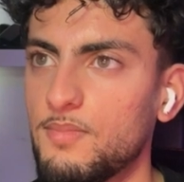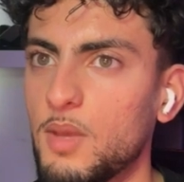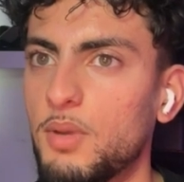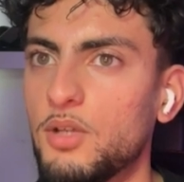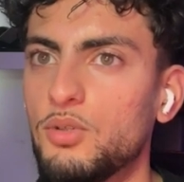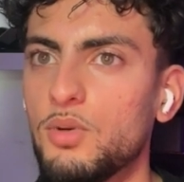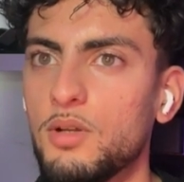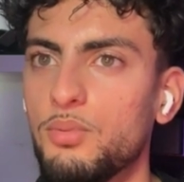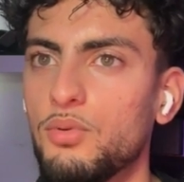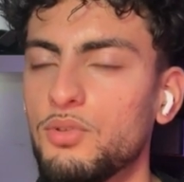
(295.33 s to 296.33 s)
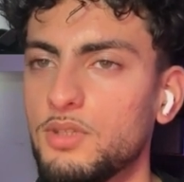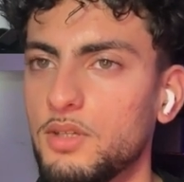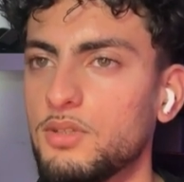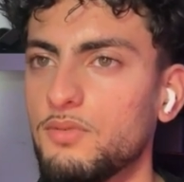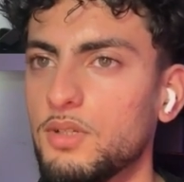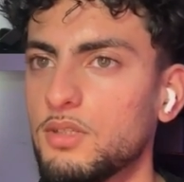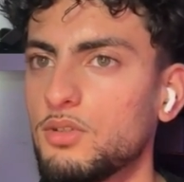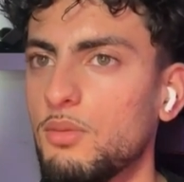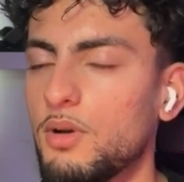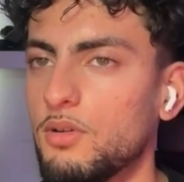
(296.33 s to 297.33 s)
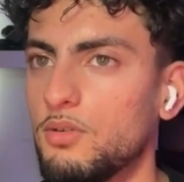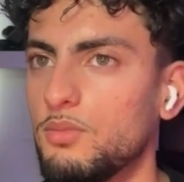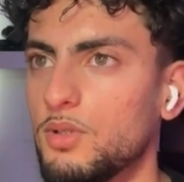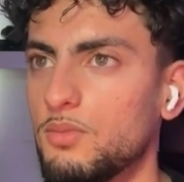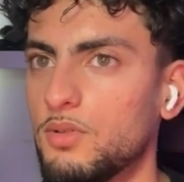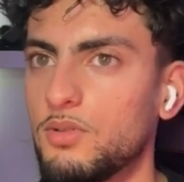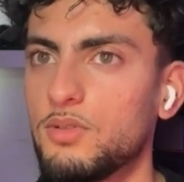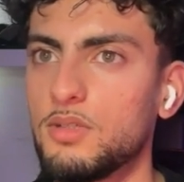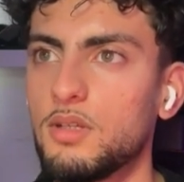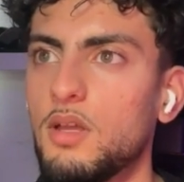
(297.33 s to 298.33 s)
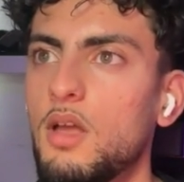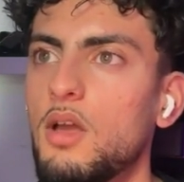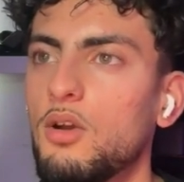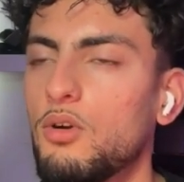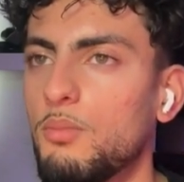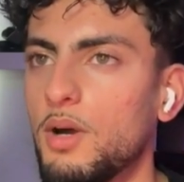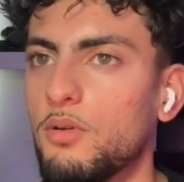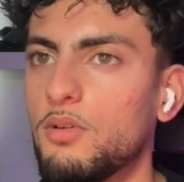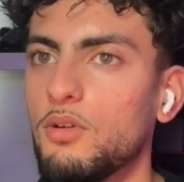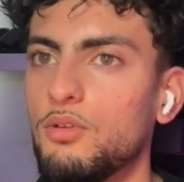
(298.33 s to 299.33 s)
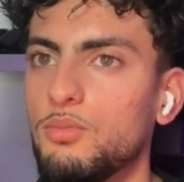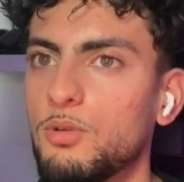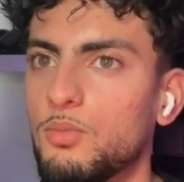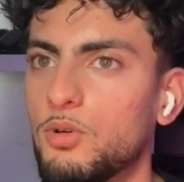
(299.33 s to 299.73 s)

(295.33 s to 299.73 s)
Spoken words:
But I do want to pause there. So I feel like it's compound aluminum. Was it compound aluminum